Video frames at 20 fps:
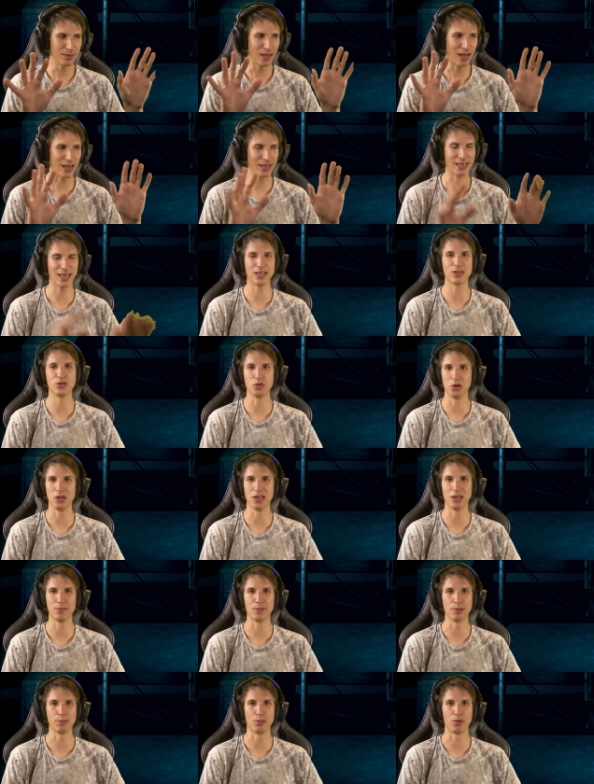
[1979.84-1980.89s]
I can do a
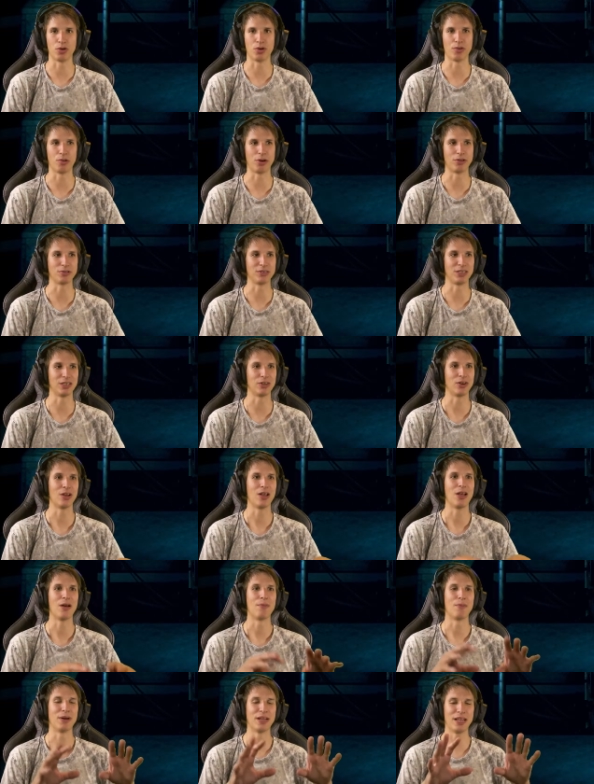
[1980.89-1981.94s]
little bit more around here.
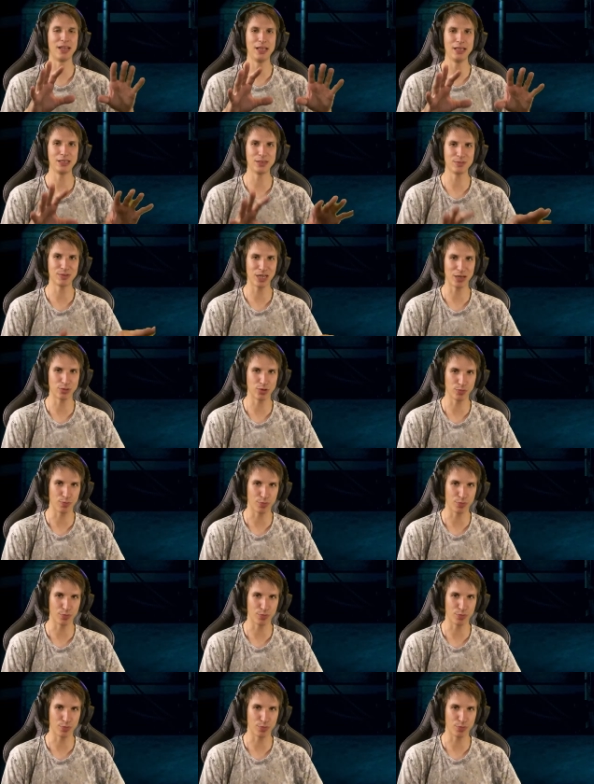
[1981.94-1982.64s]
But I need some time to